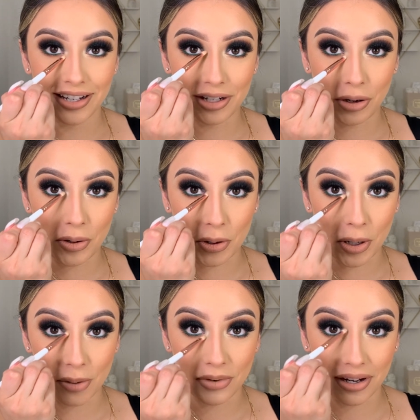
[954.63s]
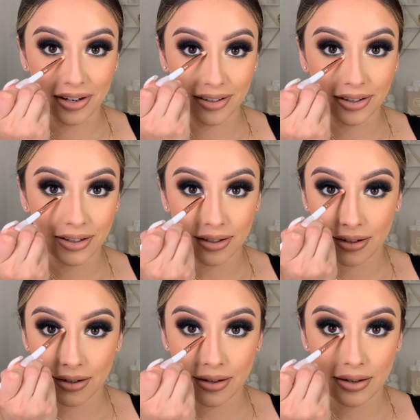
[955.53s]
corner up now,
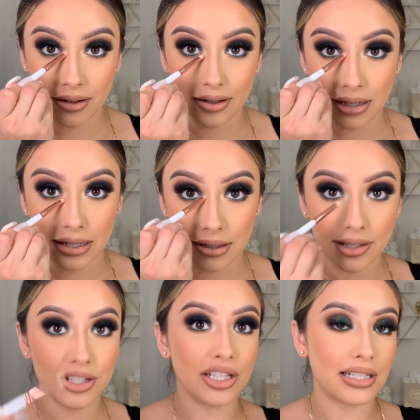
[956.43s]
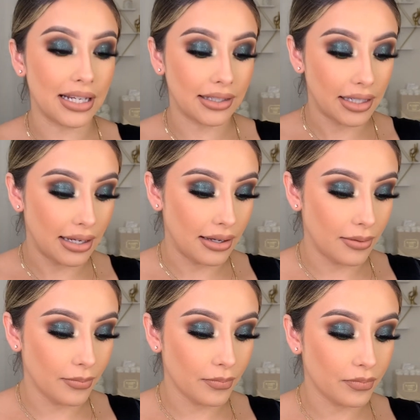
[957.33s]
just like that.
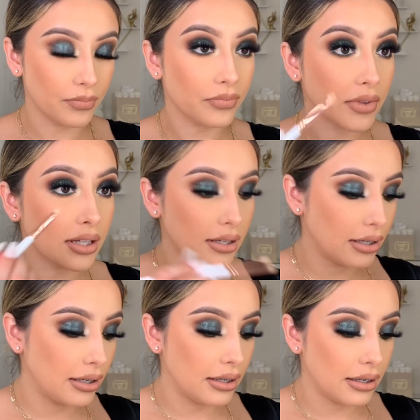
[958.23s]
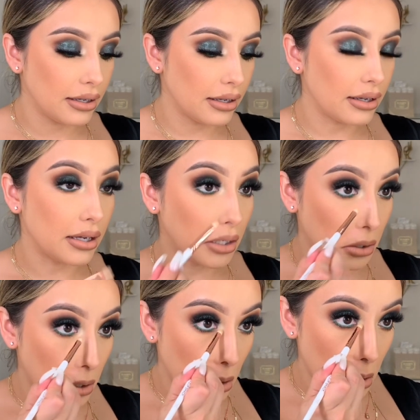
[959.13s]
And